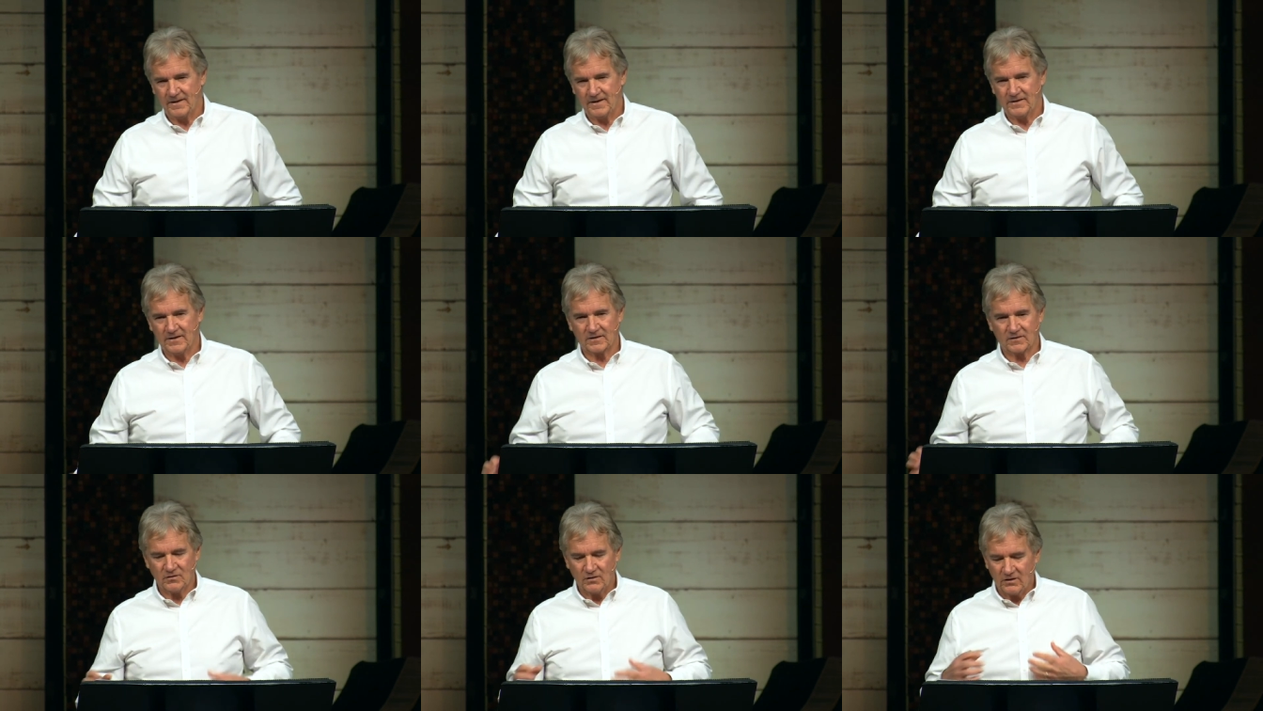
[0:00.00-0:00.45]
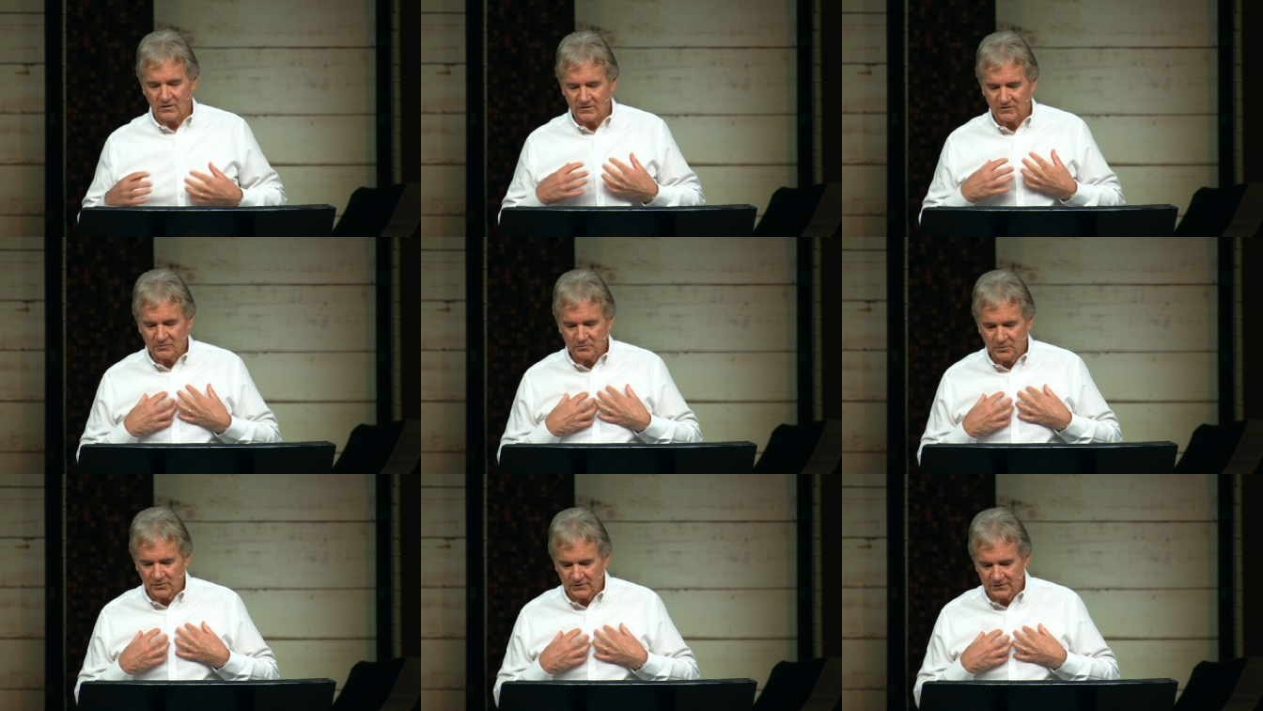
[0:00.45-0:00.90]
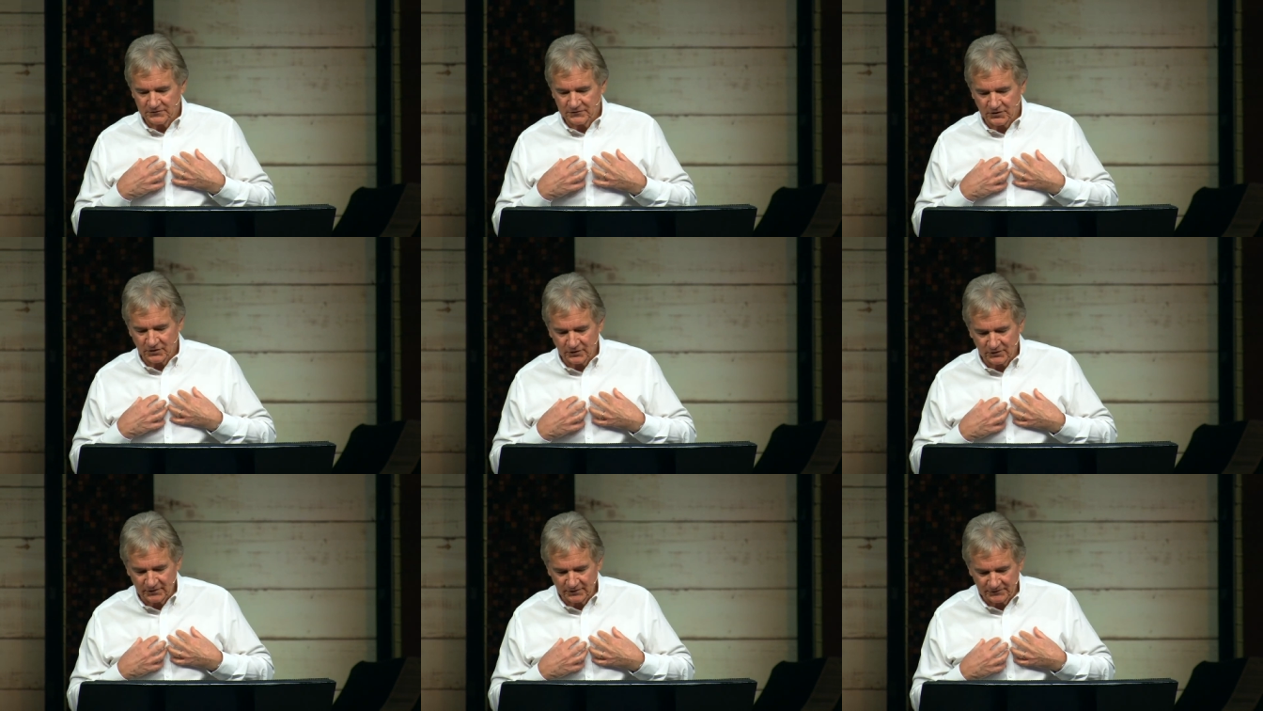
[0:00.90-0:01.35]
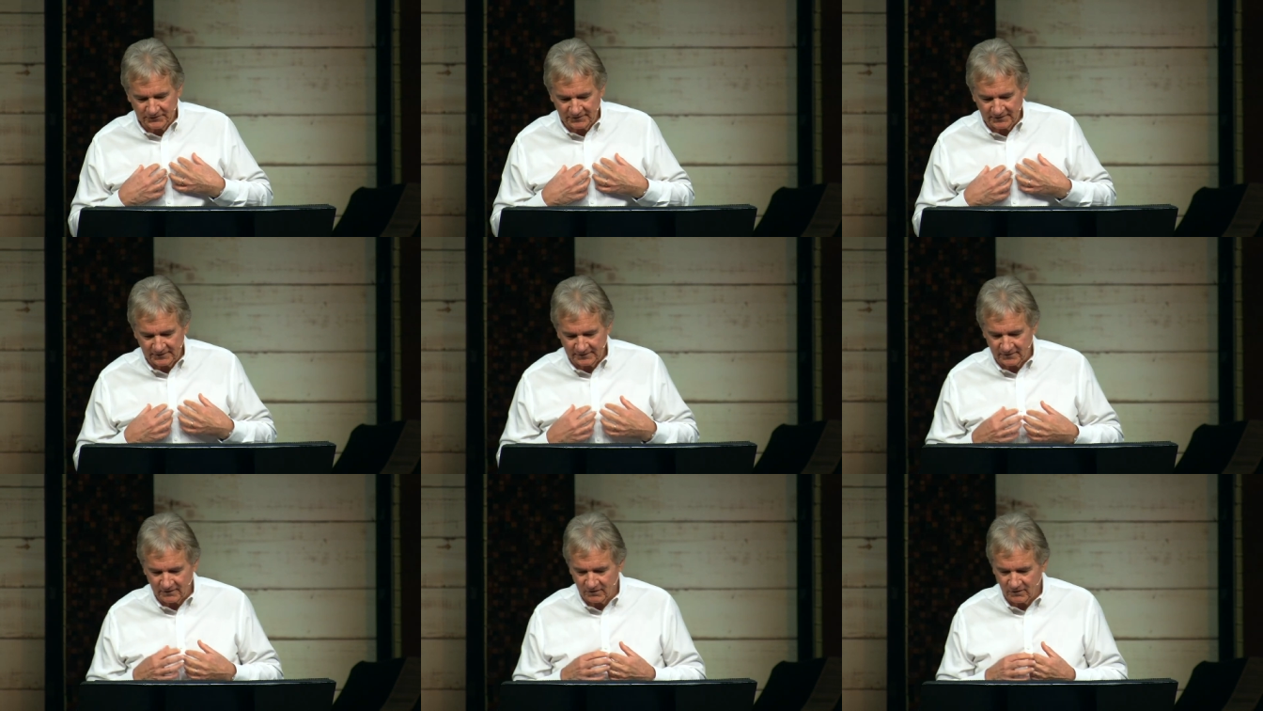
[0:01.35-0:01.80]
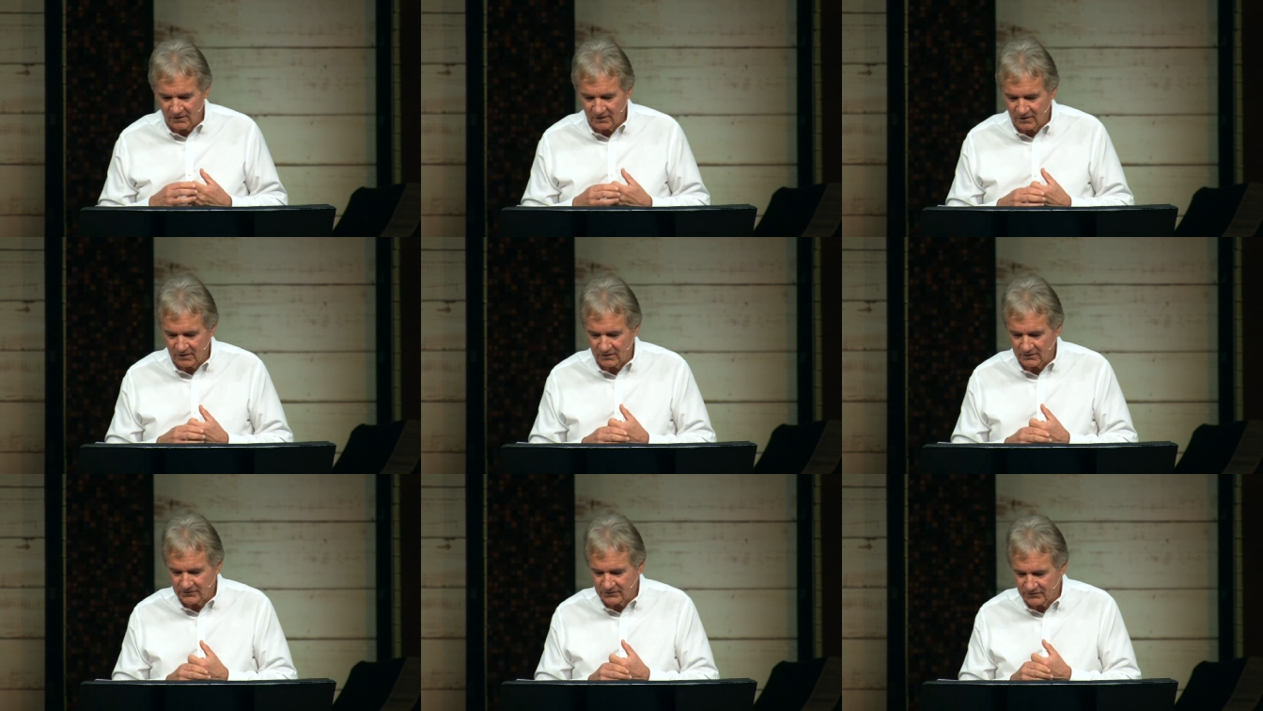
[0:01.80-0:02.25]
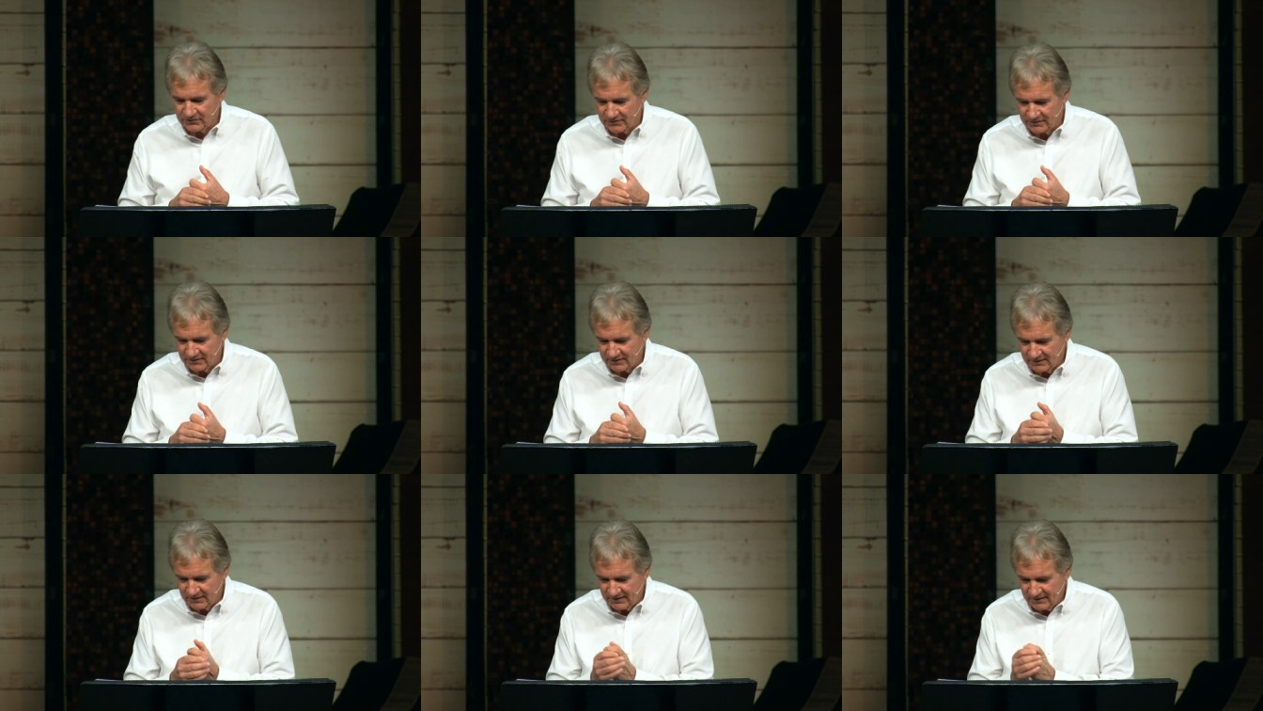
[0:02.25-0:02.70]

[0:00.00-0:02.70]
and that God has put eternity in our hearts,